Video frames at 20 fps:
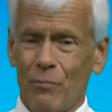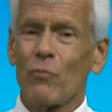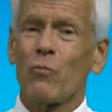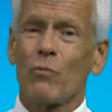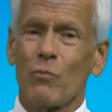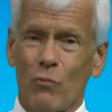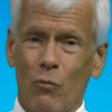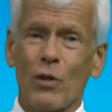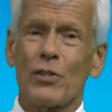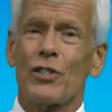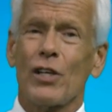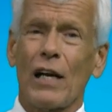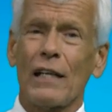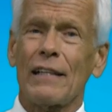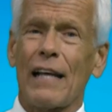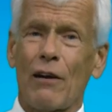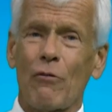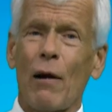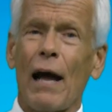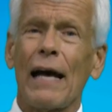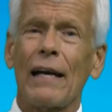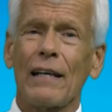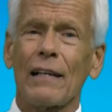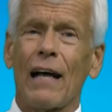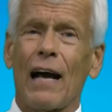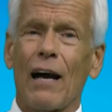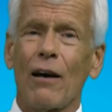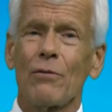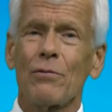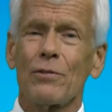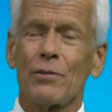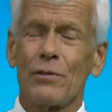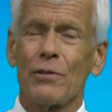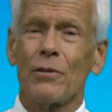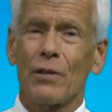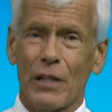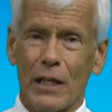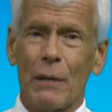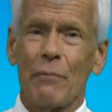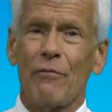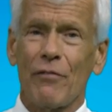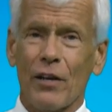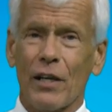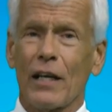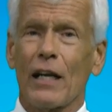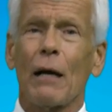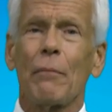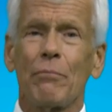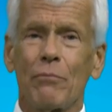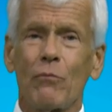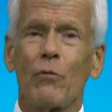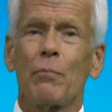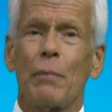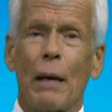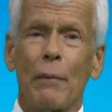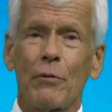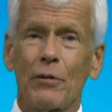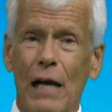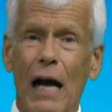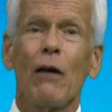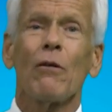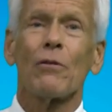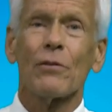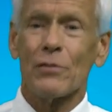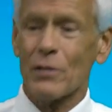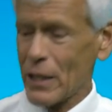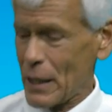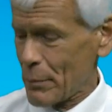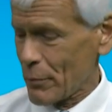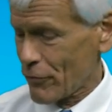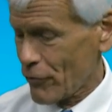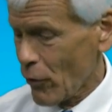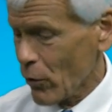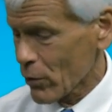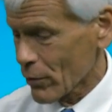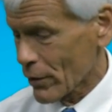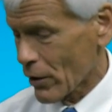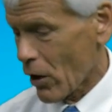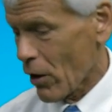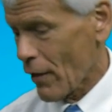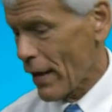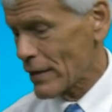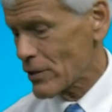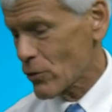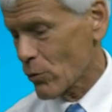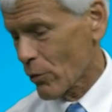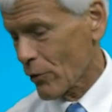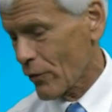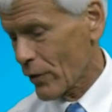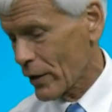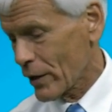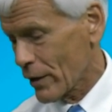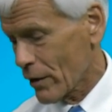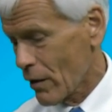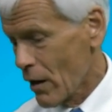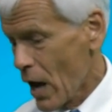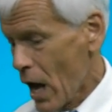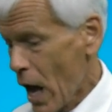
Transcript: once you got that rack in the house, you're going to keep filling it up with paper towels to keep it full and all that sort of thing here.